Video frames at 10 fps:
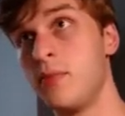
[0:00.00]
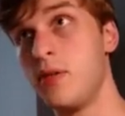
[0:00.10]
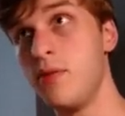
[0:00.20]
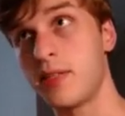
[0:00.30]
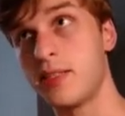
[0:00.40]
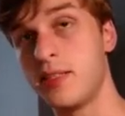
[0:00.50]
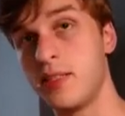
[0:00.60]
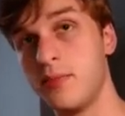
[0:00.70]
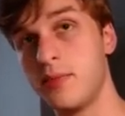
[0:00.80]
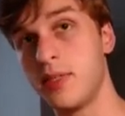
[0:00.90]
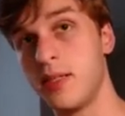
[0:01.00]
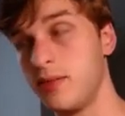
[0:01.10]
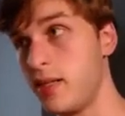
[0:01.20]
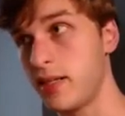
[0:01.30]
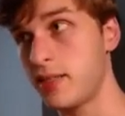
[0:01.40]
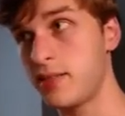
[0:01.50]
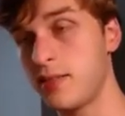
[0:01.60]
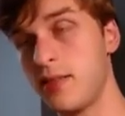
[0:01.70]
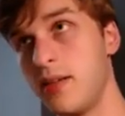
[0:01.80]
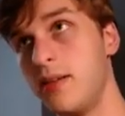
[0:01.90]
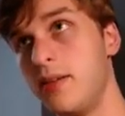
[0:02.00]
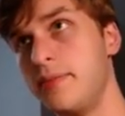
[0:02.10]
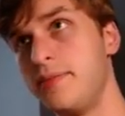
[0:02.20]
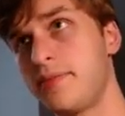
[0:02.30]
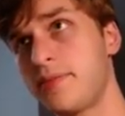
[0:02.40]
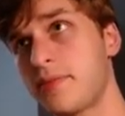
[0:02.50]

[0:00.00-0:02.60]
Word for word: Unix systems and Linux, um,